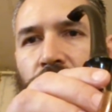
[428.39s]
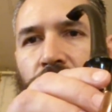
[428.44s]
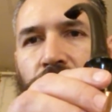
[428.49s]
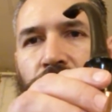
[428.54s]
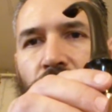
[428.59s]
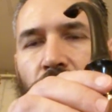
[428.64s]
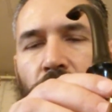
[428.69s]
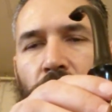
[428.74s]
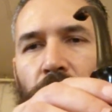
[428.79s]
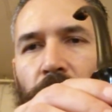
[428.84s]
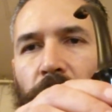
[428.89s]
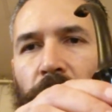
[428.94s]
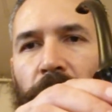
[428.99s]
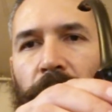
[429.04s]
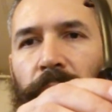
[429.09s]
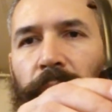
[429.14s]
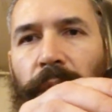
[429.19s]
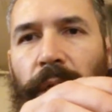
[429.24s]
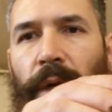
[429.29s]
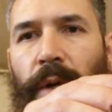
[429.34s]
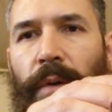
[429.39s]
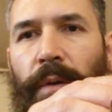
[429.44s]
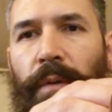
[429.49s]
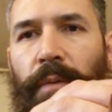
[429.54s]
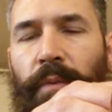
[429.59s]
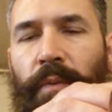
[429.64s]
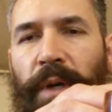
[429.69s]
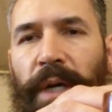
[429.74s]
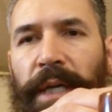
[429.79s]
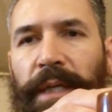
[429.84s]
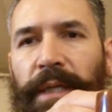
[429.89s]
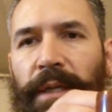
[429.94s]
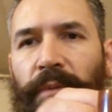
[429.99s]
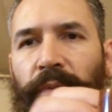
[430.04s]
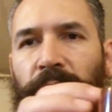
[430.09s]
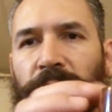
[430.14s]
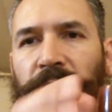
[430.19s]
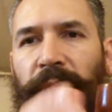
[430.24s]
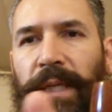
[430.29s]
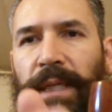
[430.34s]
So, what I did
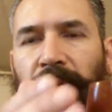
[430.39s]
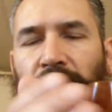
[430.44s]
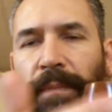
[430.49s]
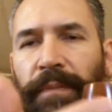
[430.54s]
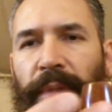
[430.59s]
was I